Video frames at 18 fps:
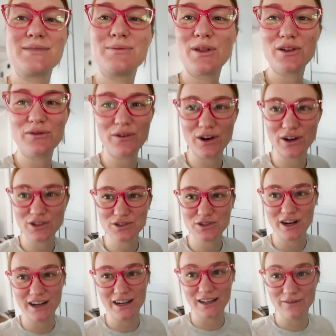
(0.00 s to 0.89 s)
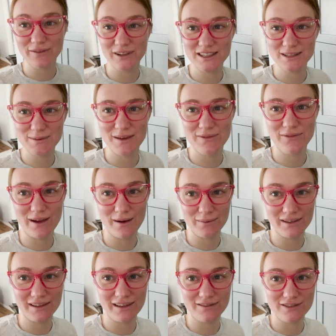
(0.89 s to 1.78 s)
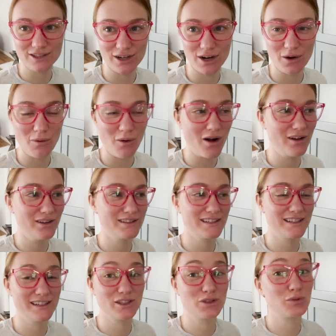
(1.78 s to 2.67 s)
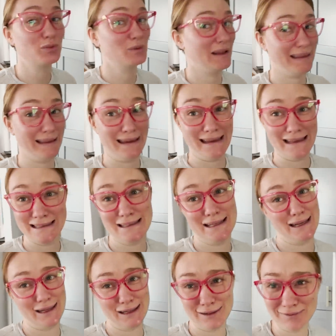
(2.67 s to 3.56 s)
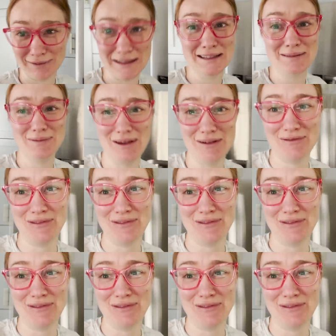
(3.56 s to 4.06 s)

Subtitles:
motherfucker is trying to convince me a family lives in our walls, and it's really easy to convince me of